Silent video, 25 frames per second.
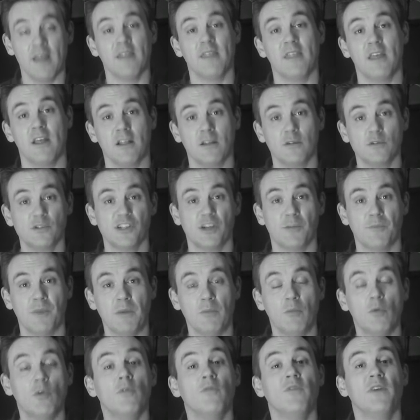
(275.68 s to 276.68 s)
There'll also be
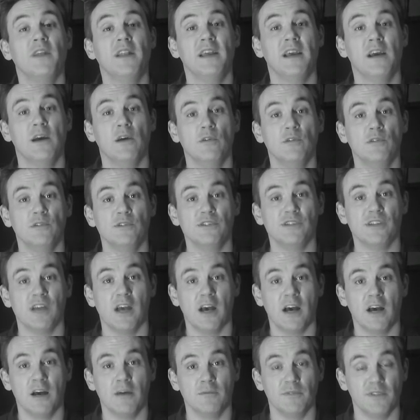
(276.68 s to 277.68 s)
more videos
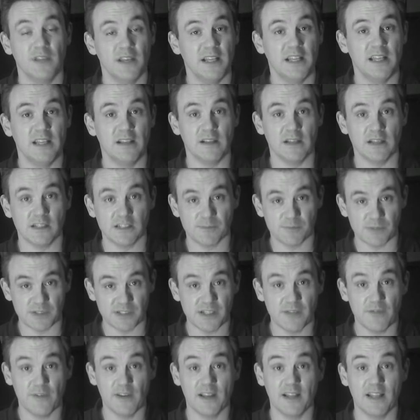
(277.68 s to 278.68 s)
dealing
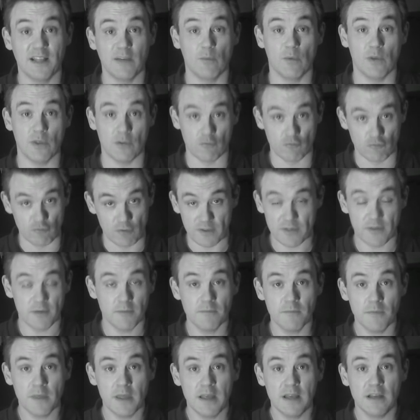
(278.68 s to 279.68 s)
specifically with
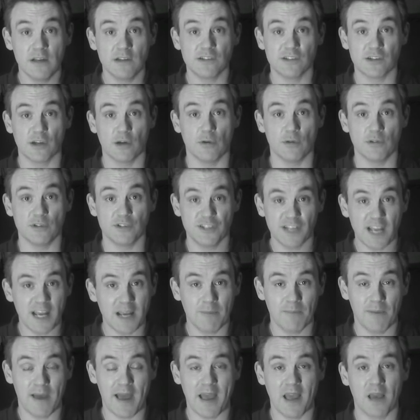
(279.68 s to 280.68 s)
rhythm, so
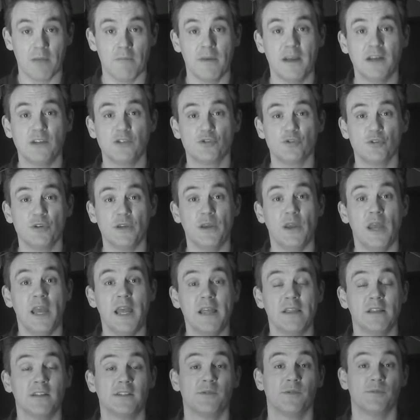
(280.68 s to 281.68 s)
check back and make sure you
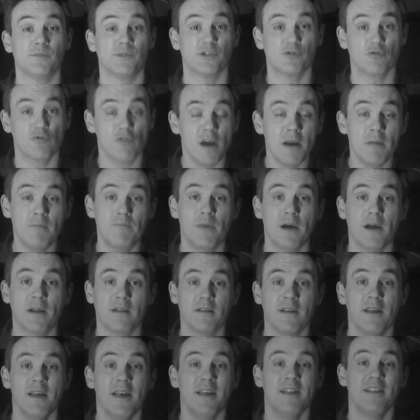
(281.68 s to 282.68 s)
hit the subscribe
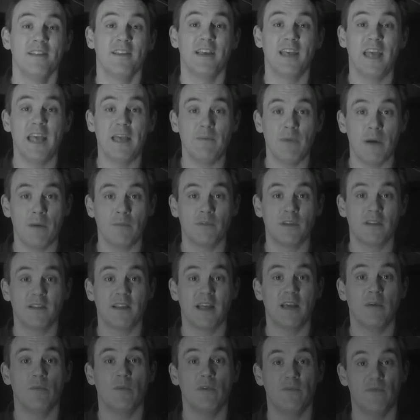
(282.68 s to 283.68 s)
button to keep up to
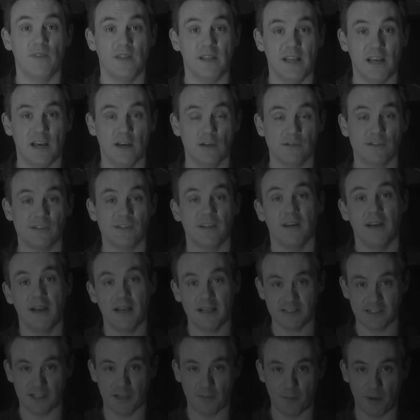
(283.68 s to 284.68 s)
date with videos
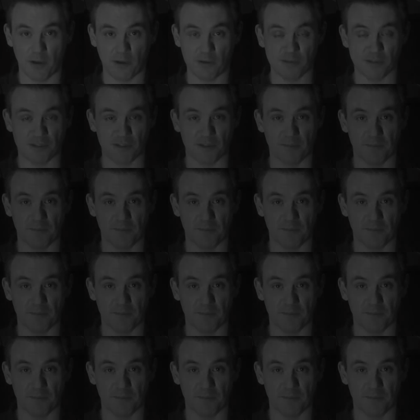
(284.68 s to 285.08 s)
as I post